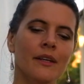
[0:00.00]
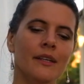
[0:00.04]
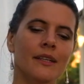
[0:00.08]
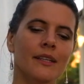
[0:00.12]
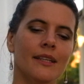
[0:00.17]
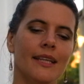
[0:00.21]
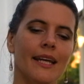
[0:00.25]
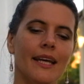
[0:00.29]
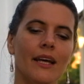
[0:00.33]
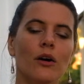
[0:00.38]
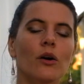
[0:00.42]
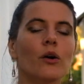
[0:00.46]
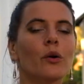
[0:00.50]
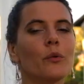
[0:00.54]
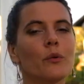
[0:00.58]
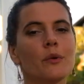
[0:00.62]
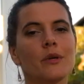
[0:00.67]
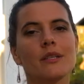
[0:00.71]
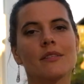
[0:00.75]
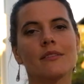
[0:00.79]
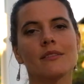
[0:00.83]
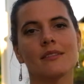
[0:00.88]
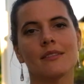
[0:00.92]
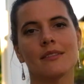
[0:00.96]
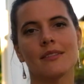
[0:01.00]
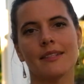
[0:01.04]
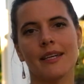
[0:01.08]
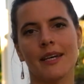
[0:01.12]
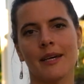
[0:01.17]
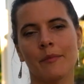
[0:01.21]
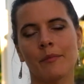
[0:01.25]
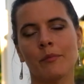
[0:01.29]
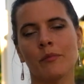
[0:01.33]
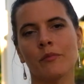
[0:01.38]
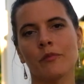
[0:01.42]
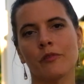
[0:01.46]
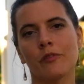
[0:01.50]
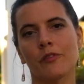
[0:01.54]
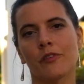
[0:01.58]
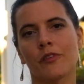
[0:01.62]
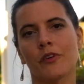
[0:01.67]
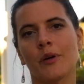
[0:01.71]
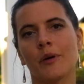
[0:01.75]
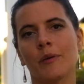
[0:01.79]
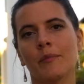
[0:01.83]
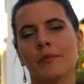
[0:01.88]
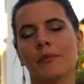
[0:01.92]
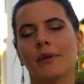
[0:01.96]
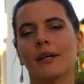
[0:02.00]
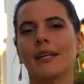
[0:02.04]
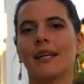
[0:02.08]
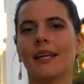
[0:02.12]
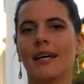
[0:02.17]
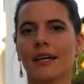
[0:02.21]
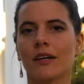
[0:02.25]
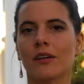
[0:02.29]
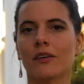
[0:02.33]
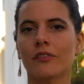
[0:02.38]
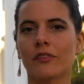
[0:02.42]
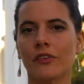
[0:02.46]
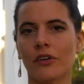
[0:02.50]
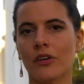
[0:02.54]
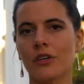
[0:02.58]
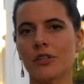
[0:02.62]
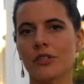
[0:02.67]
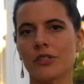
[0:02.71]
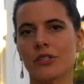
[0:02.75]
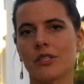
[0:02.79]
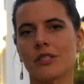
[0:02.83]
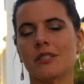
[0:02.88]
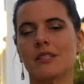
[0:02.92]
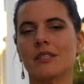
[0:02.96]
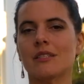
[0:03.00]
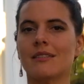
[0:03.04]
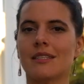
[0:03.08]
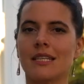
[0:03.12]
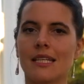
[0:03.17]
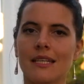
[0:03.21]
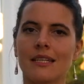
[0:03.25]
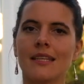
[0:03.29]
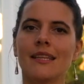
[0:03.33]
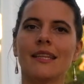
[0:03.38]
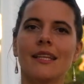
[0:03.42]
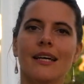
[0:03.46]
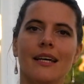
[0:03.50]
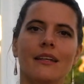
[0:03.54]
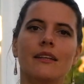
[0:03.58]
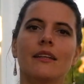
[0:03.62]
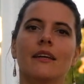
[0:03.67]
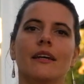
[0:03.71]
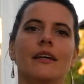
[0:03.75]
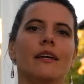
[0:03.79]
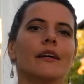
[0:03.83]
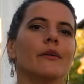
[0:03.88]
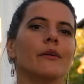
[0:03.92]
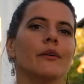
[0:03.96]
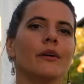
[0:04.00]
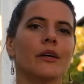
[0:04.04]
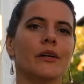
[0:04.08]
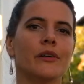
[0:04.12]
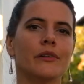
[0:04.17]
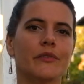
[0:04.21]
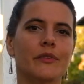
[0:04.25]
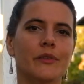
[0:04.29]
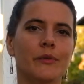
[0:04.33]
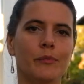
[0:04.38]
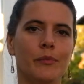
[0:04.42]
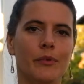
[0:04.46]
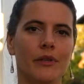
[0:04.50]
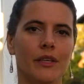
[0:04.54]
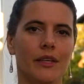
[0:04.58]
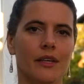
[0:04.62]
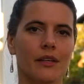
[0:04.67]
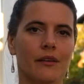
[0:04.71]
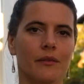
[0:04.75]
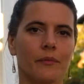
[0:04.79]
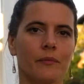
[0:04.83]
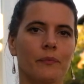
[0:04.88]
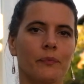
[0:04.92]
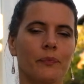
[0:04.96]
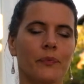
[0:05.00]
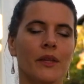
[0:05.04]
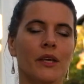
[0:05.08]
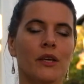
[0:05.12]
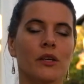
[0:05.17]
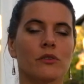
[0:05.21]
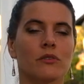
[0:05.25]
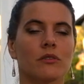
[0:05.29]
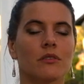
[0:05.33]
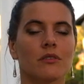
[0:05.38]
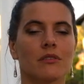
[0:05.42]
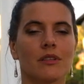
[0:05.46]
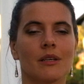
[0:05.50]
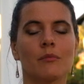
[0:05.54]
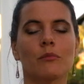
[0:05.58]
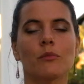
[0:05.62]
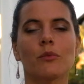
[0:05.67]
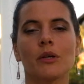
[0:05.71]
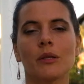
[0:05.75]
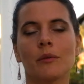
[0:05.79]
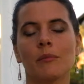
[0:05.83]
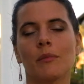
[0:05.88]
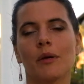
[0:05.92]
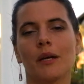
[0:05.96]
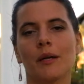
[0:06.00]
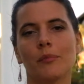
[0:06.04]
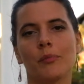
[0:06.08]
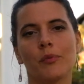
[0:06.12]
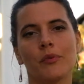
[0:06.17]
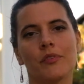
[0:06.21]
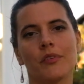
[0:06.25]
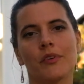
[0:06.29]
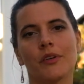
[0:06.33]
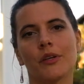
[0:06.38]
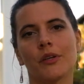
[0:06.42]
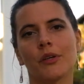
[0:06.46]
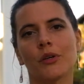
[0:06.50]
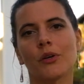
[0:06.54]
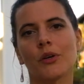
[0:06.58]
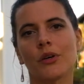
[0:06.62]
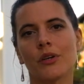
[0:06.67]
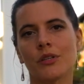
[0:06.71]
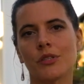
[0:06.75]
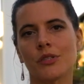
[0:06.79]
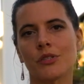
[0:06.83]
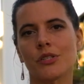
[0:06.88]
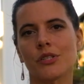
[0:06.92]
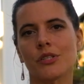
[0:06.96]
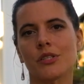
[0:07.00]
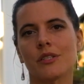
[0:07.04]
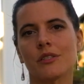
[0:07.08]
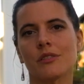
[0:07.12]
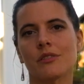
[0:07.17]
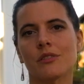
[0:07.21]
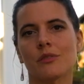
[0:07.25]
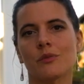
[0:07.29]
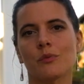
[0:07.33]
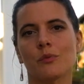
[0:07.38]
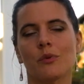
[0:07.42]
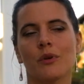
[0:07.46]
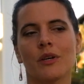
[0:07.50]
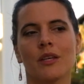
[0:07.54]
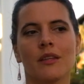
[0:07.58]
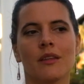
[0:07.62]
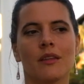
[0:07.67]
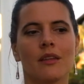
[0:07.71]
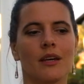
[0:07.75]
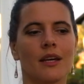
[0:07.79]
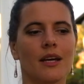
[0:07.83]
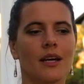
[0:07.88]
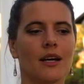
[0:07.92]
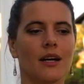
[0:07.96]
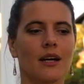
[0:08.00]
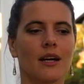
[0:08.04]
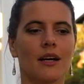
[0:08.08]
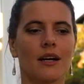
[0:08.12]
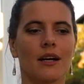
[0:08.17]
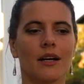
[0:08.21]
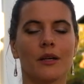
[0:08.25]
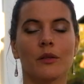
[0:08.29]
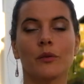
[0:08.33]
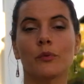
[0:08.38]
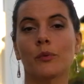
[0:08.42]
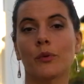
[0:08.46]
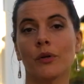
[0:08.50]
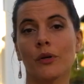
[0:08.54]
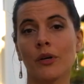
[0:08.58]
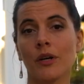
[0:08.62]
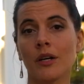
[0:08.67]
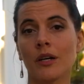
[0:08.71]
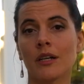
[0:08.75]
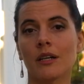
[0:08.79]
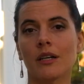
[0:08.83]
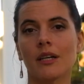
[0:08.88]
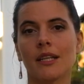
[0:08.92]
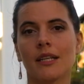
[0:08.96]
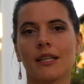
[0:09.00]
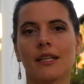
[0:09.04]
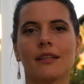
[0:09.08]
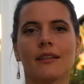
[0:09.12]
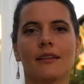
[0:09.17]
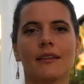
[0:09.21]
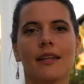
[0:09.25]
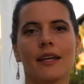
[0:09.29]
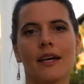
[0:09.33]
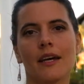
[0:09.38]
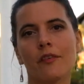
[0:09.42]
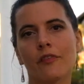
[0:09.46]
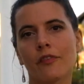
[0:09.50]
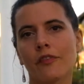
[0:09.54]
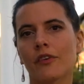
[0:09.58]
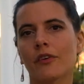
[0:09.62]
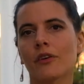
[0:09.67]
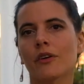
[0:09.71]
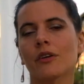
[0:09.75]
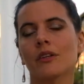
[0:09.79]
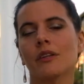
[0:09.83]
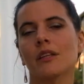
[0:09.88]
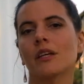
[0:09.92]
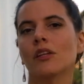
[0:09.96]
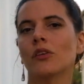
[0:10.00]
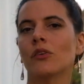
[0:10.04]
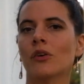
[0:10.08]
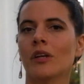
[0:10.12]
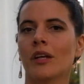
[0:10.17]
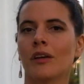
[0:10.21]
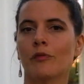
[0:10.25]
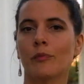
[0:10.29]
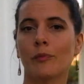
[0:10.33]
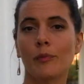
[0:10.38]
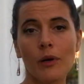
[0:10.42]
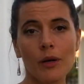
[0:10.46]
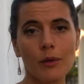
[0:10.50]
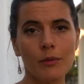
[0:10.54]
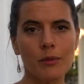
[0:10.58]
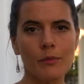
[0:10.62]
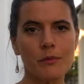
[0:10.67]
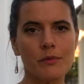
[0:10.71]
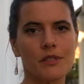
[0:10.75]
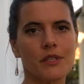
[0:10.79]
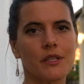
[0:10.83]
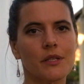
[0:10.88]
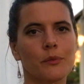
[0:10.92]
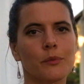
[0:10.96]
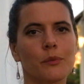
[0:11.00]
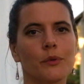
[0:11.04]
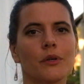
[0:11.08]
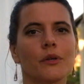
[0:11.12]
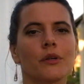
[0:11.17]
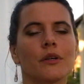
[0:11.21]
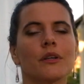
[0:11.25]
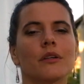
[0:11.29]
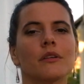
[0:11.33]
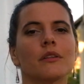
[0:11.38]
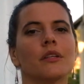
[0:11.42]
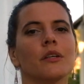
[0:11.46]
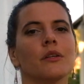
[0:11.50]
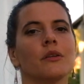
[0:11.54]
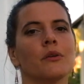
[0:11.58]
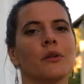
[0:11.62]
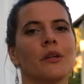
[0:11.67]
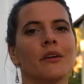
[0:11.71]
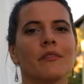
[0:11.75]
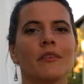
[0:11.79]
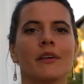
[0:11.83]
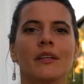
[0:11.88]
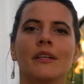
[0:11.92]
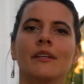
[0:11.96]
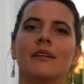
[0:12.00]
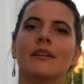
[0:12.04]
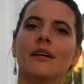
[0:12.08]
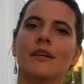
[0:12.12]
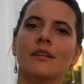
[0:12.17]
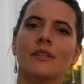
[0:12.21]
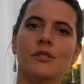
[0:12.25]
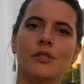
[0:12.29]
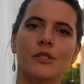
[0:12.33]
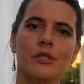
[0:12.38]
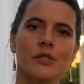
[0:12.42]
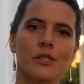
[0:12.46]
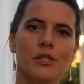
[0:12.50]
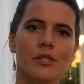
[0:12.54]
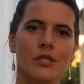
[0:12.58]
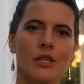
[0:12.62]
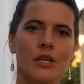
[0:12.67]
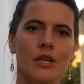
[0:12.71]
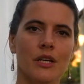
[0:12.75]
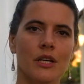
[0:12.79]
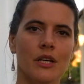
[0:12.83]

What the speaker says: they always stem from a lack of consciousness in that area of the being. So someone might be very conscious when they are at work, and therefore they don't have problems at work. They don't have any tensions